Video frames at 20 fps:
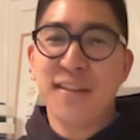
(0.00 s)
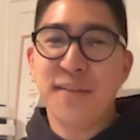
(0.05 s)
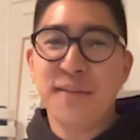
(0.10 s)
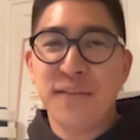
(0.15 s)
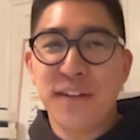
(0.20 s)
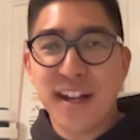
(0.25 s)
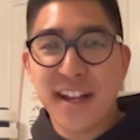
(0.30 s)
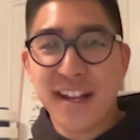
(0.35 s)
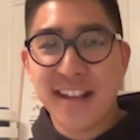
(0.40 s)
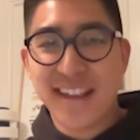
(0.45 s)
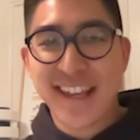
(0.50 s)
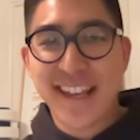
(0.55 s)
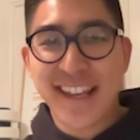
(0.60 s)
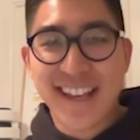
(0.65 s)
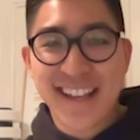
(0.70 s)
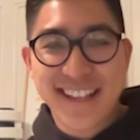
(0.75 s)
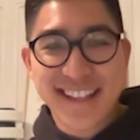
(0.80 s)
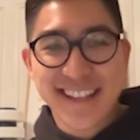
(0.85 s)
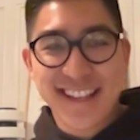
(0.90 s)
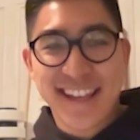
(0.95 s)
funny thing
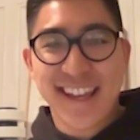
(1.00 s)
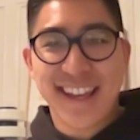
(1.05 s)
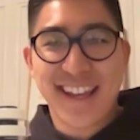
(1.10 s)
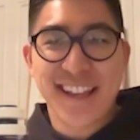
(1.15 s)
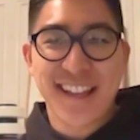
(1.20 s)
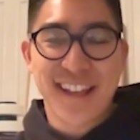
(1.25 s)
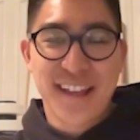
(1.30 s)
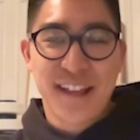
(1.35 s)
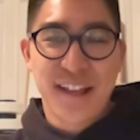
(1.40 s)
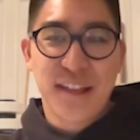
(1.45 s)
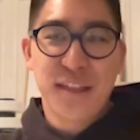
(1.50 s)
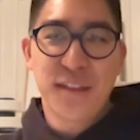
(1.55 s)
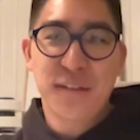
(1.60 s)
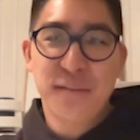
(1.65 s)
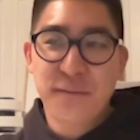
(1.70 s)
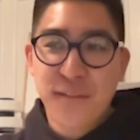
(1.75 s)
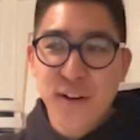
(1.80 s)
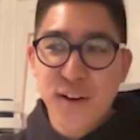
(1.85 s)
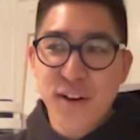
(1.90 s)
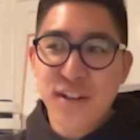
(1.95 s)
is, like, the
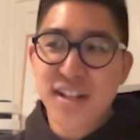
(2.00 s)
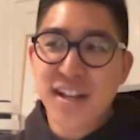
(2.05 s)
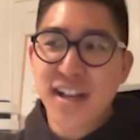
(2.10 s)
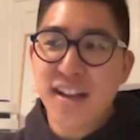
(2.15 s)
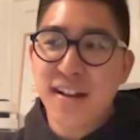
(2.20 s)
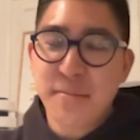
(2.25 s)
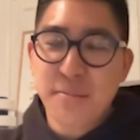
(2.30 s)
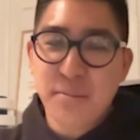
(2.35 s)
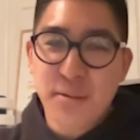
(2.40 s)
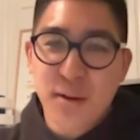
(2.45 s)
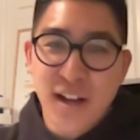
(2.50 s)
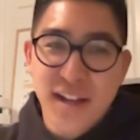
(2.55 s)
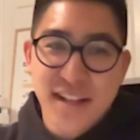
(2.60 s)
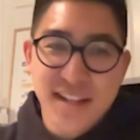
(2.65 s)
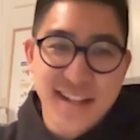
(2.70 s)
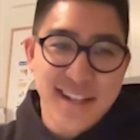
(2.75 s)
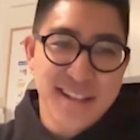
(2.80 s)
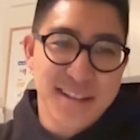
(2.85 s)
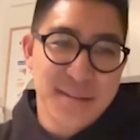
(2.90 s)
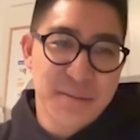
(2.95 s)
first kind of
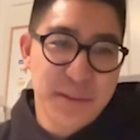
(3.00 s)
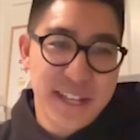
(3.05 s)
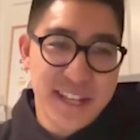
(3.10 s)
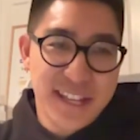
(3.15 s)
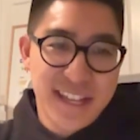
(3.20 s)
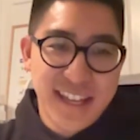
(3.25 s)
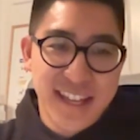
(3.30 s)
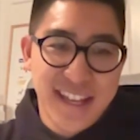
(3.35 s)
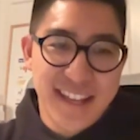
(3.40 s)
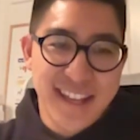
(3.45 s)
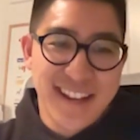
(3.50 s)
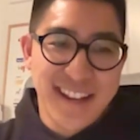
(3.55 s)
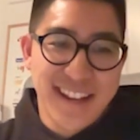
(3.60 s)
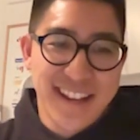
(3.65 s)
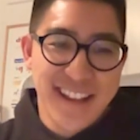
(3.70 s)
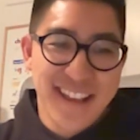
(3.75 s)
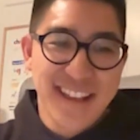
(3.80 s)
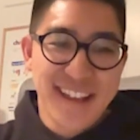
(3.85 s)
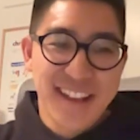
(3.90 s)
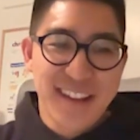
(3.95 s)
projects we did
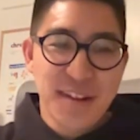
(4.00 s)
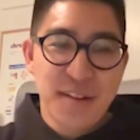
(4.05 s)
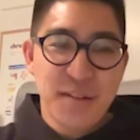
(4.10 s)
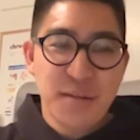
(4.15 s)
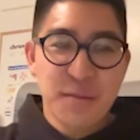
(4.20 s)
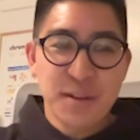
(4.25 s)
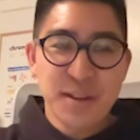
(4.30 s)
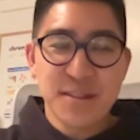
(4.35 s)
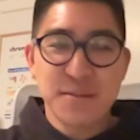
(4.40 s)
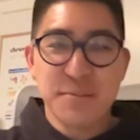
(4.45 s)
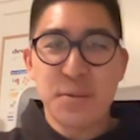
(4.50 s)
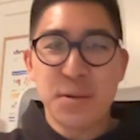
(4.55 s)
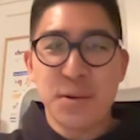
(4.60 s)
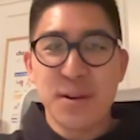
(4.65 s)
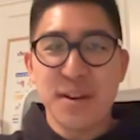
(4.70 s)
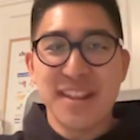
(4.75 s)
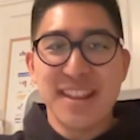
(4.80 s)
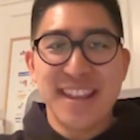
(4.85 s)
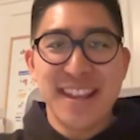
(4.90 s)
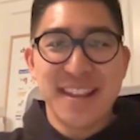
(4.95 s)
was
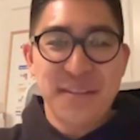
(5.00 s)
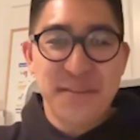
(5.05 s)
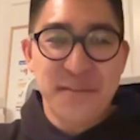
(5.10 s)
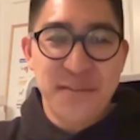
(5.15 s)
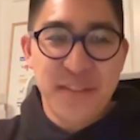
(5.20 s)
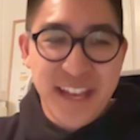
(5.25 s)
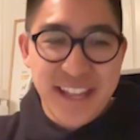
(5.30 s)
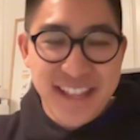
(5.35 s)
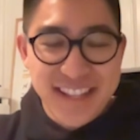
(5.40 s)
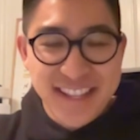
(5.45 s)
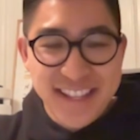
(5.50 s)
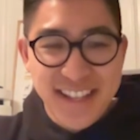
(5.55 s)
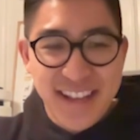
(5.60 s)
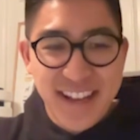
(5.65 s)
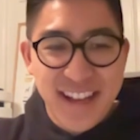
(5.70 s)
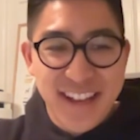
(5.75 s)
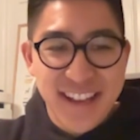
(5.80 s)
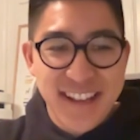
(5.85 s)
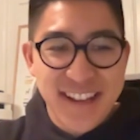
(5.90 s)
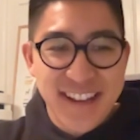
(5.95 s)
more on the event
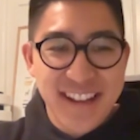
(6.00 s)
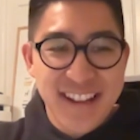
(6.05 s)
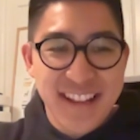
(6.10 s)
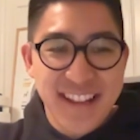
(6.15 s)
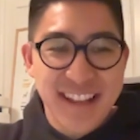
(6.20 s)
side.